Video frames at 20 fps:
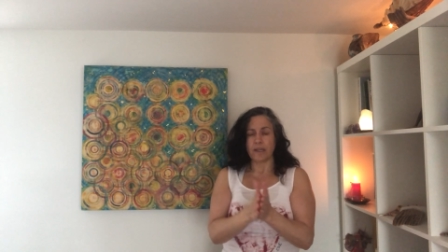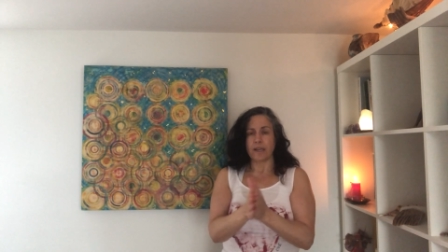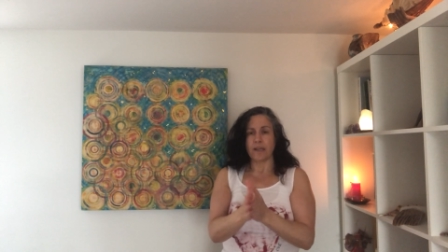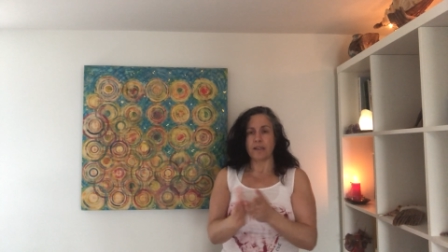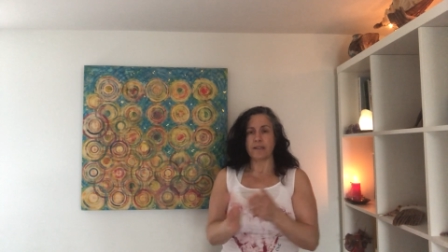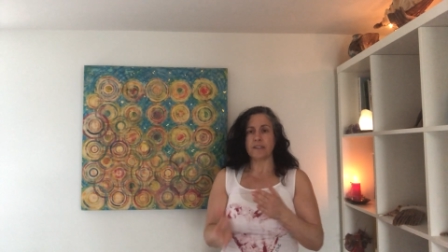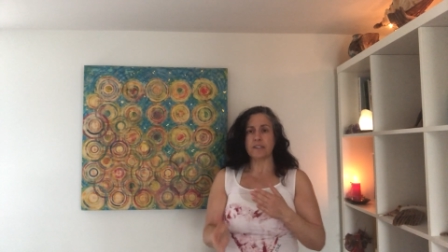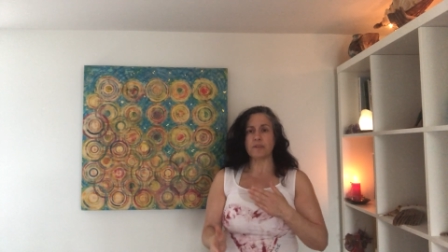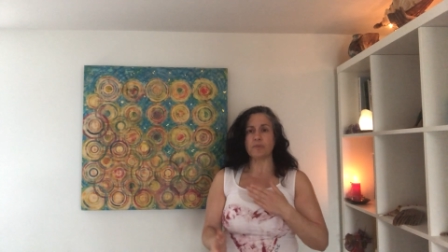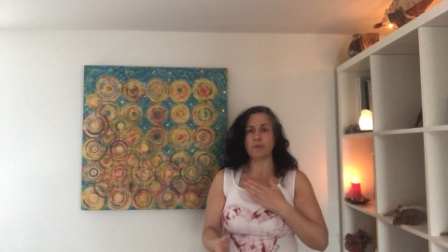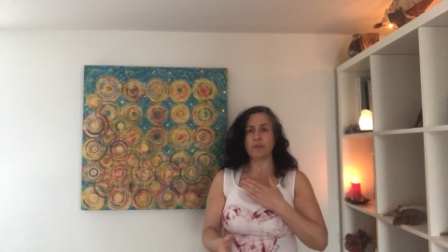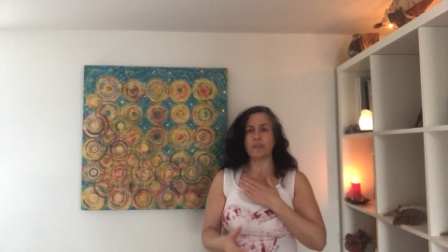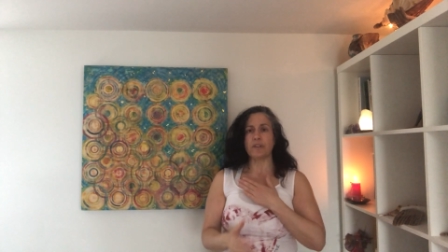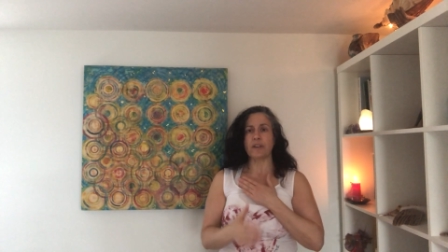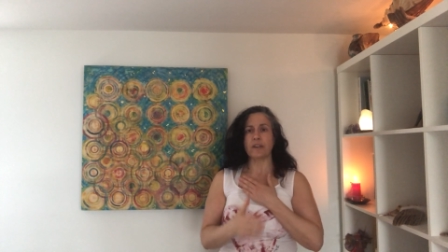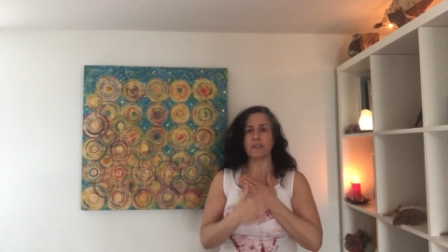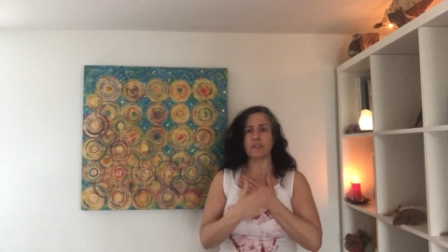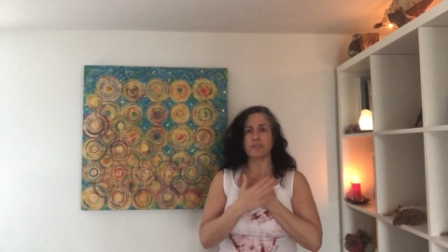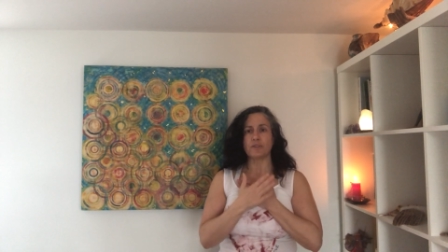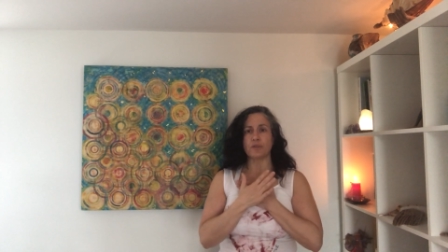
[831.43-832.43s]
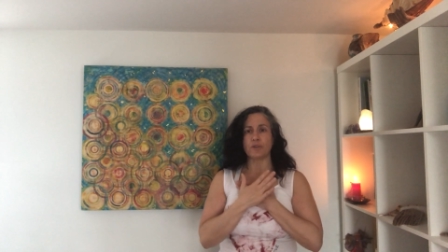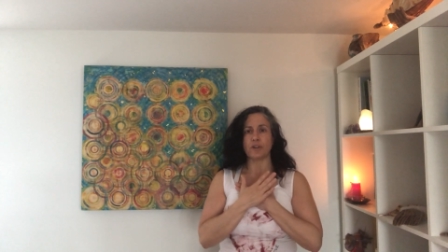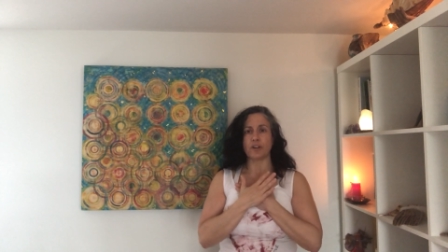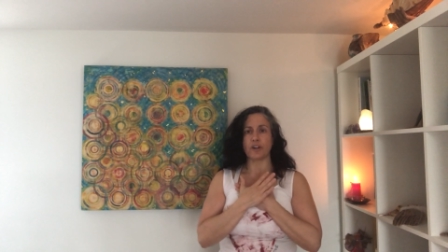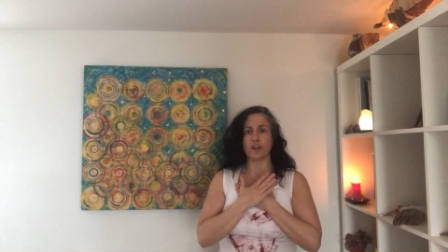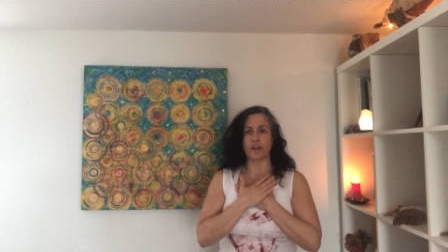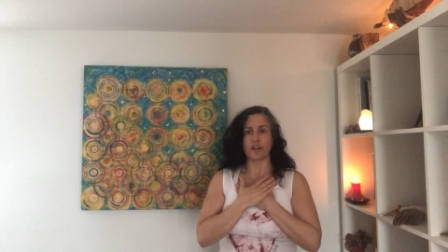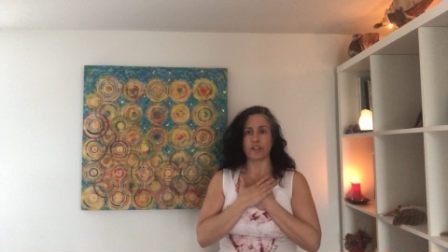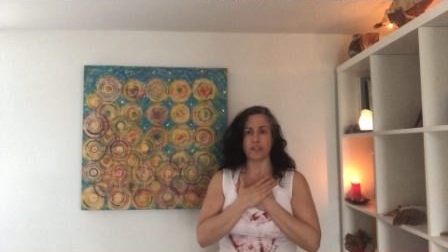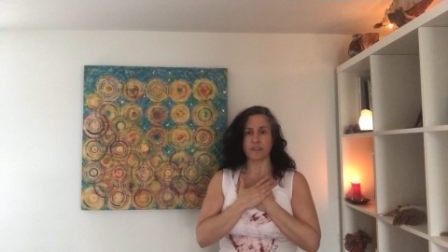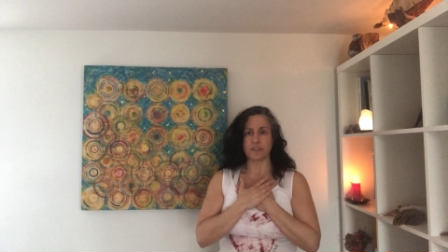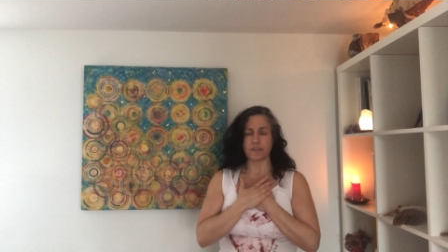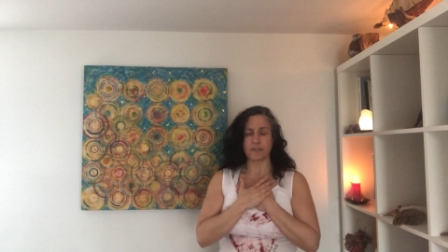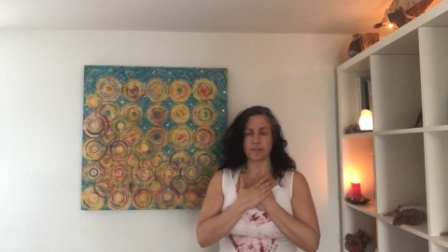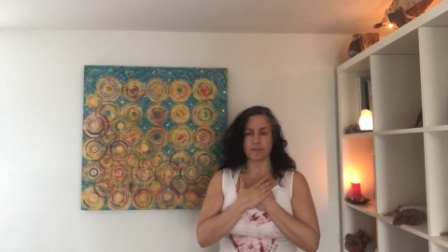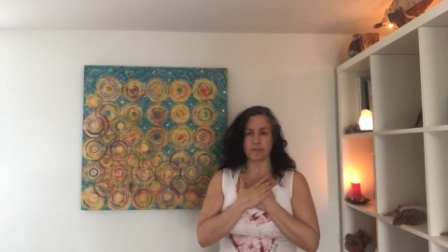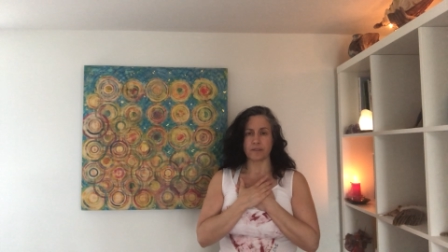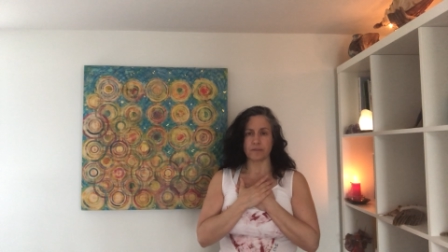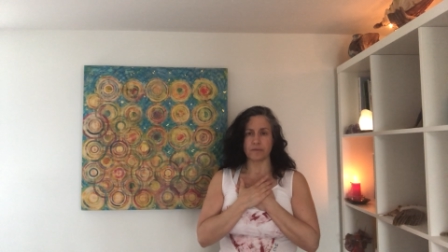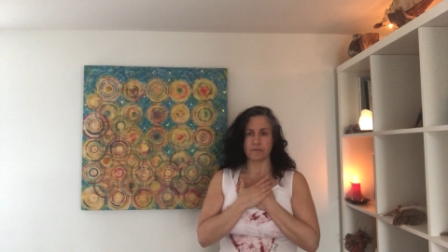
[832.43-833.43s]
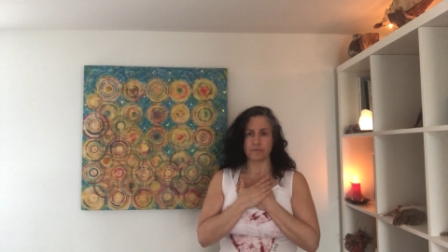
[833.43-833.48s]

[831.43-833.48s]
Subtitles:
And let's bring that to our hearts.